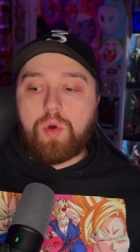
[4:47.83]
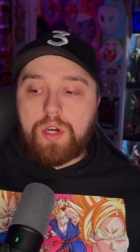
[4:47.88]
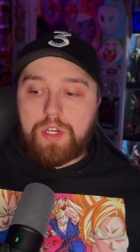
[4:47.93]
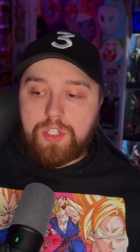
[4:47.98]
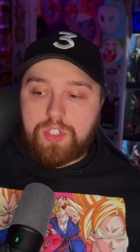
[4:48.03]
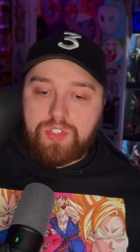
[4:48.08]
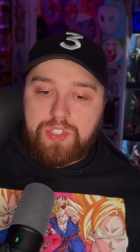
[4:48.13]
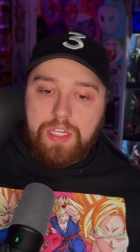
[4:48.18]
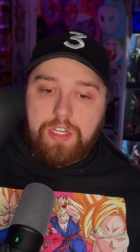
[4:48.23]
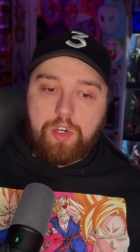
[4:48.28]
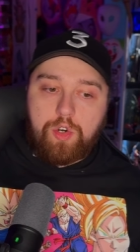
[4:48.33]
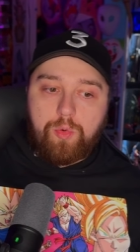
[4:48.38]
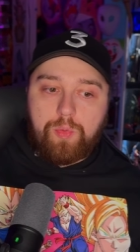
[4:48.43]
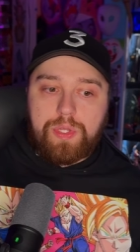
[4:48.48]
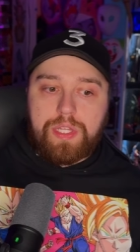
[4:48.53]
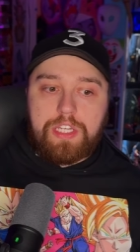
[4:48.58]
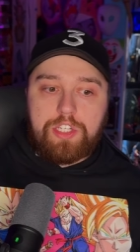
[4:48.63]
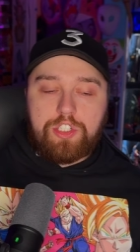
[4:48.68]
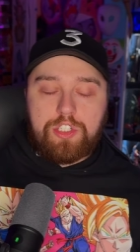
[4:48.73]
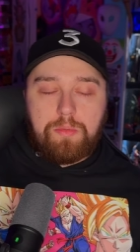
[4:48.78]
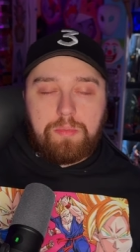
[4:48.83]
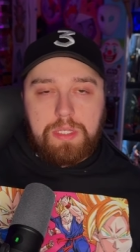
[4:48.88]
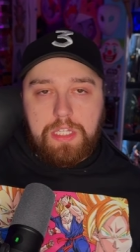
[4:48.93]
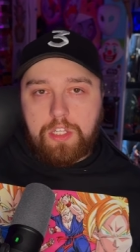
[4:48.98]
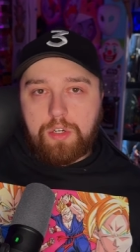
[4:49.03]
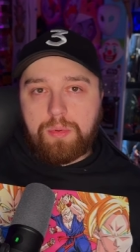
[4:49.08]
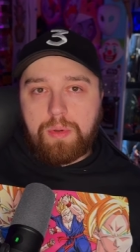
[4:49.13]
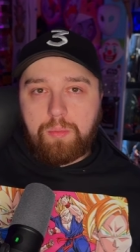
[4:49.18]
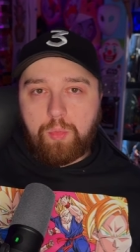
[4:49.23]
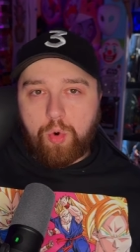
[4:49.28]
understand her relationship a
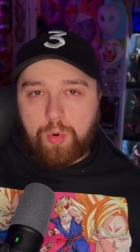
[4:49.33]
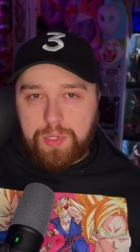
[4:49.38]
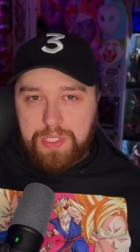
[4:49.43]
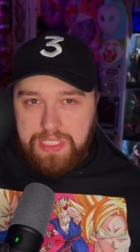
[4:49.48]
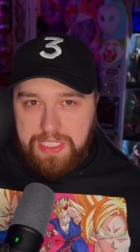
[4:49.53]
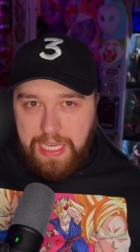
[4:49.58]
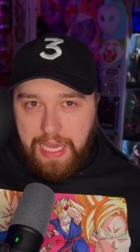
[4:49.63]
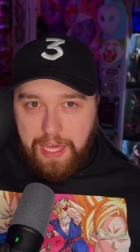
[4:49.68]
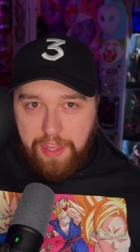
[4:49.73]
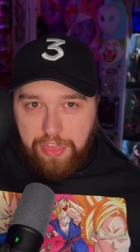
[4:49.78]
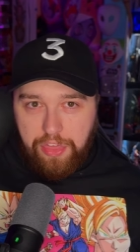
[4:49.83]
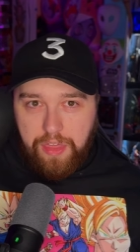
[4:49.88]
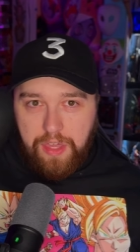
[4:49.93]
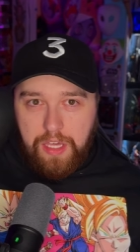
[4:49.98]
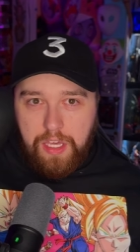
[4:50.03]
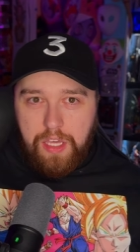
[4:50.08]
little bit more Death.